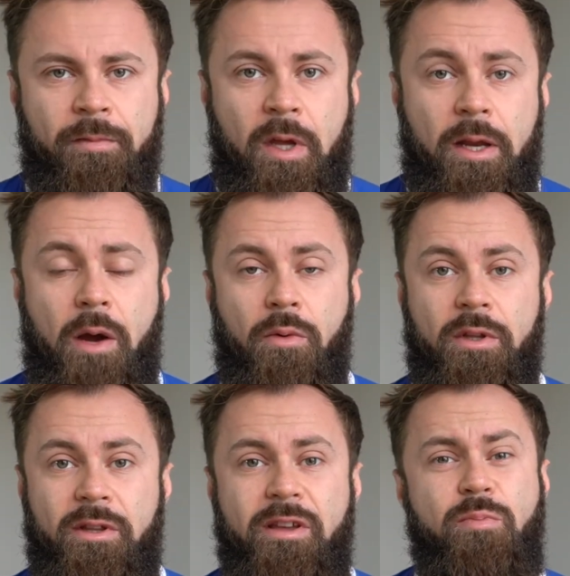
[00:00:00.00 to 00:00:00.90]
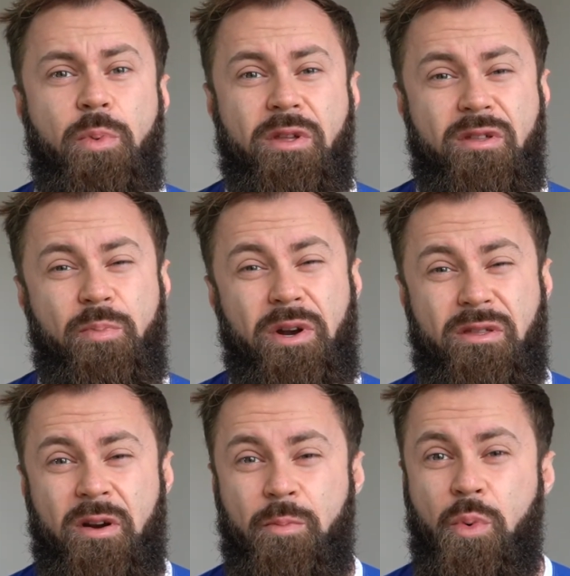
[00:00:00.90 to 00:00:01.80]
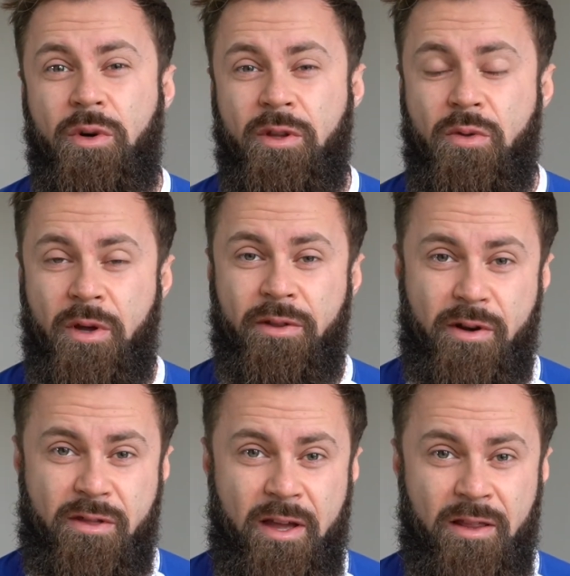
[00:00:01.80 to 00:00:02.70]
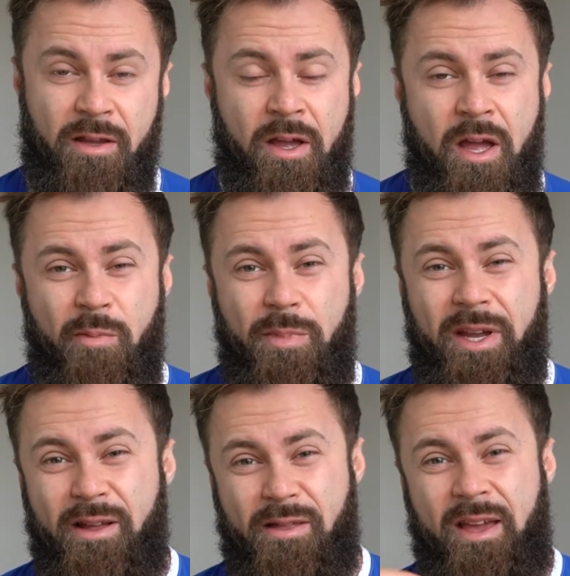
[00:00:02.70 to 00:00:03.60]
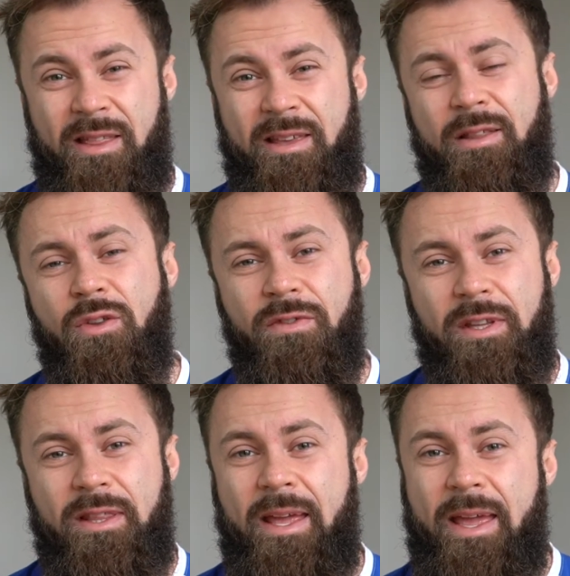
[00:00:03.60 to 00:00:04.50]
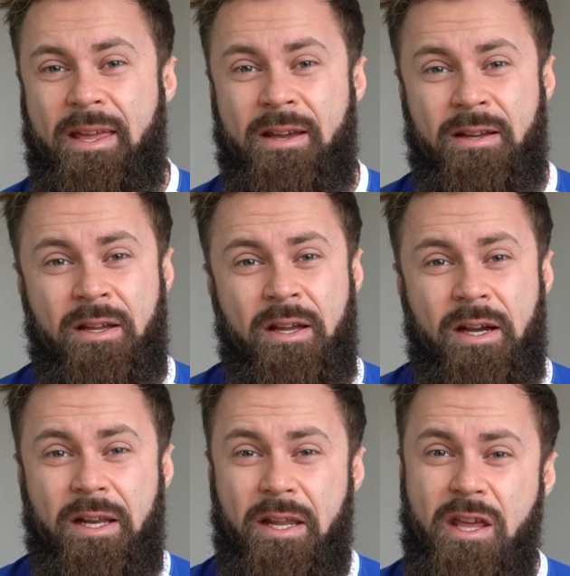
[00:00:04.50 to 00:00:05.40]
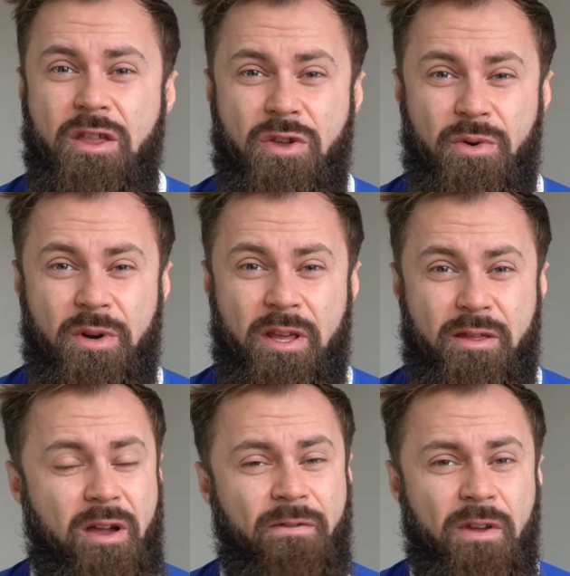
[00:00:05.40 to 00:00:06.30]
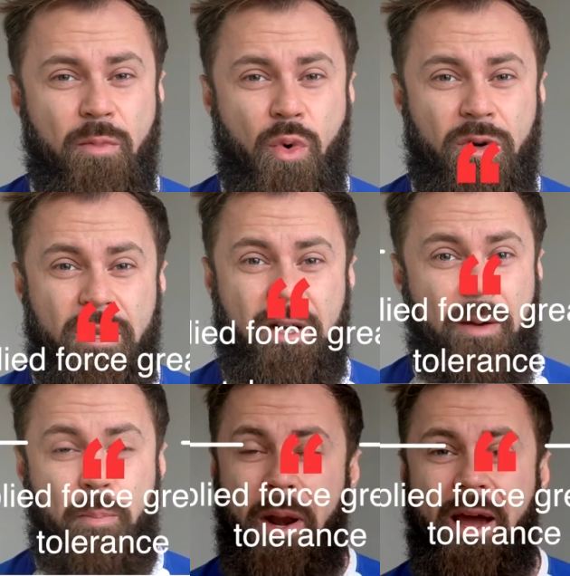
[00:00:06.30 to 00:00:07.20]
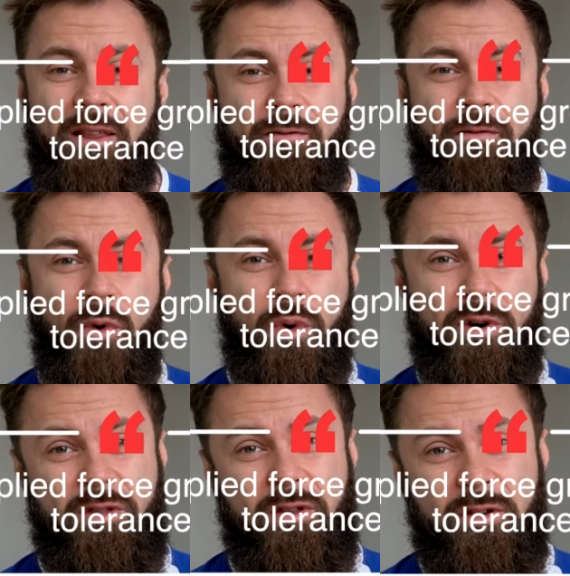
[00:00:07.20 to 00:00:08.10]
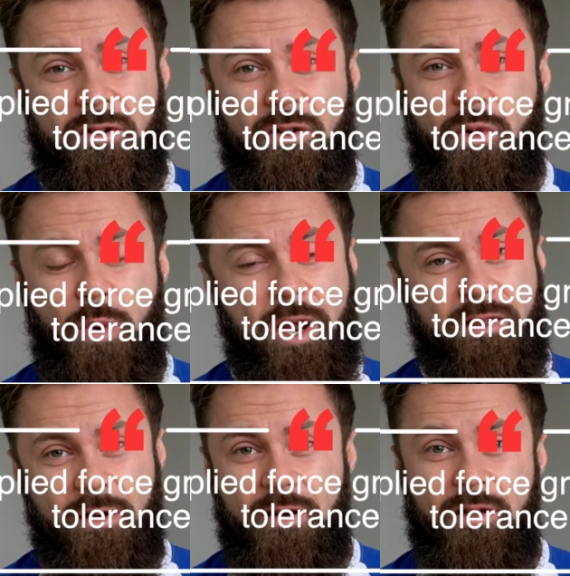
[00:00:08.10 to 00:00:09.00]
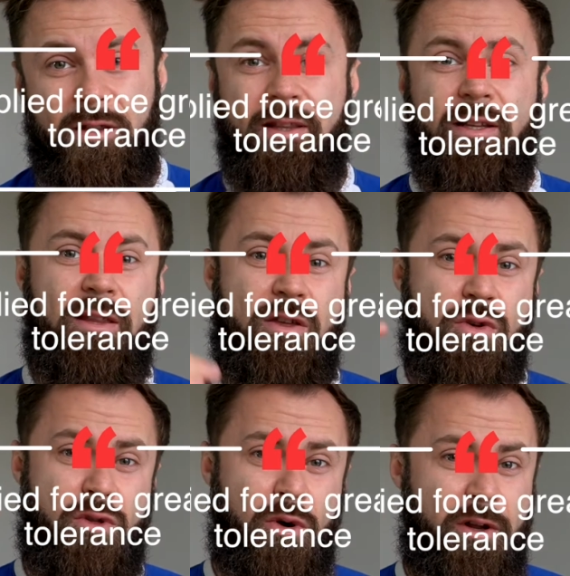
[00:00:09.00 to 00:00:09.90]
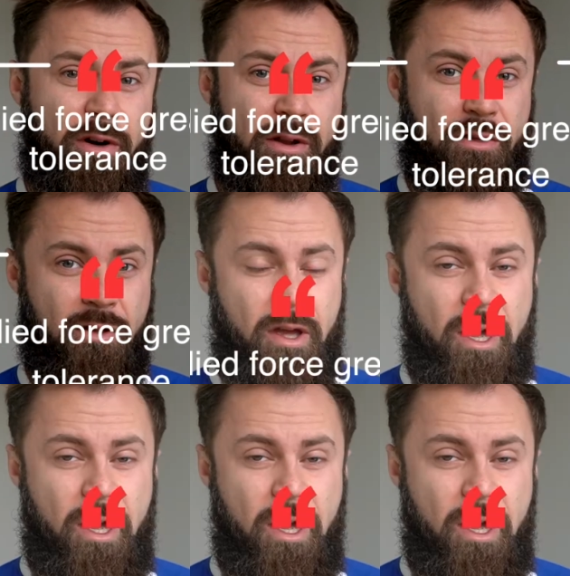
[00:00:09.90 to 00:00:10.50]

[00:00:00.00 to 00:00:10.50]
Now, these principles are important to understand because at the end of the day, an injury is nothing more than applied force greater than the tissue tolerance.